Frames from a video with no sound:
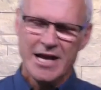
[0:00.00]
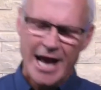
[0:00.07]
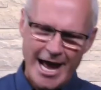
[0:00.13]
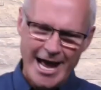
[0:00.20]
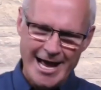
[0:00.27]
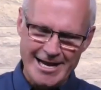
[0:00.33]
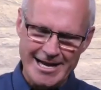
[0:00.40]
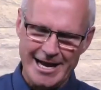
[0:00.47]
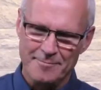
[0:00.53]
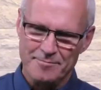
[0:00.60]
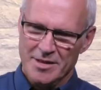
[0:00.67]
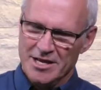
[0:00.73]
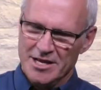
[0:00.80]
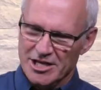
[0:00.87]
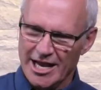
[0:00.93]
And
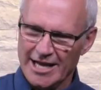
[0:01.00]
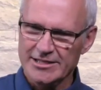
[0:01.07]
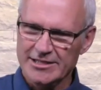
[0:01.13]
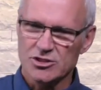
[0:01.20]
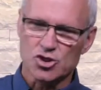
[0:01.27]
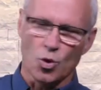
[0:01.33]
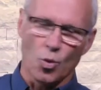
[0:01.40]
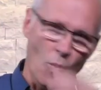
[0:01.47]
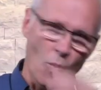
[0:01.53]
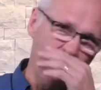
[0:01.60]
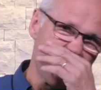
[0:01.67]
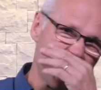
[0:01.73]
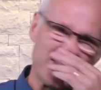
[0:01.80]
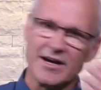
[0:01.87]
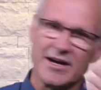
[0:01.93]
so one
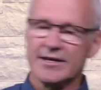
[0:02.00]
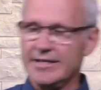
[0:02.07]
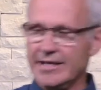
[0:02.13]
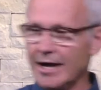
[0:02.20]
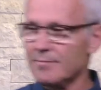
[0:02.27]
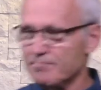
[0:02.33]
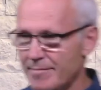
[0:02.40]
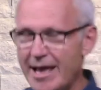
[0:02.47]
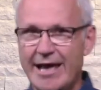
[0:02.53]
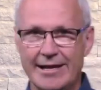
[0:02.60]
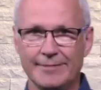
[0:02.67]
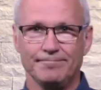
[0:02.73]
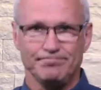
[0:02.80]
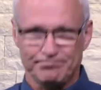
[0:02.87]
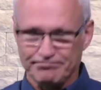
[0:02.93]
of the young
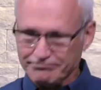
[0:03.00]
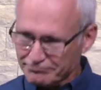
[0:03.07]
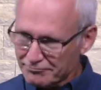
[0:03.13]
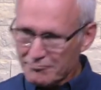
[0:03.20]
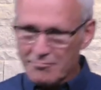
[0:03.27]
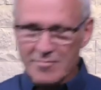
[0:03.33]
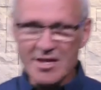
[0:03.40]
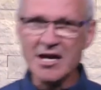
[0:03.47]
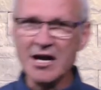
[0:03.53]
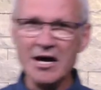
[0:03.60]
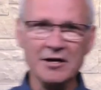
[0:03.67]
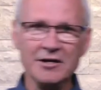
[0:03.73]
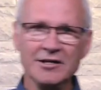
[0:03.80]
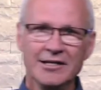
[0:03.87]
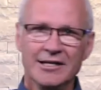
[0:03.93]
men
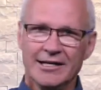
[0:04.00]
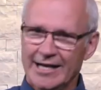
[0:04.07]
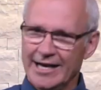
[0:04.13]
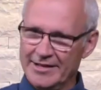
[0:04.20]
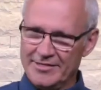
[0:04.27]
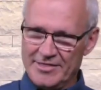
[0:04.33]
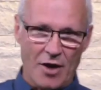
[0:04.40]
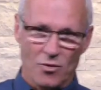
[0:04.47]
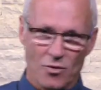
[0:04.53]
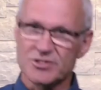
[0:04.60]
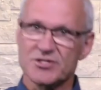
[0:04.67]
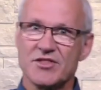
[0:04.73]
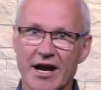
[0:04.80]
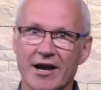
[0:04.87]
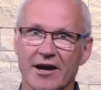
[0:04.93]
that
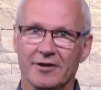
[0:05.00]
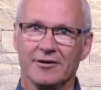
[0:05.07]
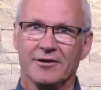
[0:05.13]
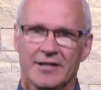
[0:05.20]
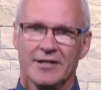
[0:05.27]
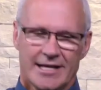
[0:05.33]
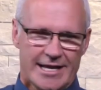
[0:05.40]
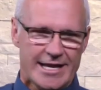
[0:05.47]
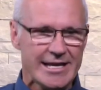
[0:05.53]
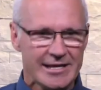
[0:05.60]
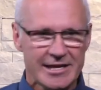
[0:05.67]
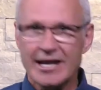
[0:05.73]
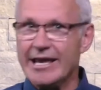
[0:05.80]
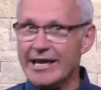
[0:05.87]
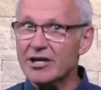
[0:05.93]
was there,
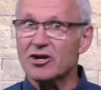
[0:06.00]
he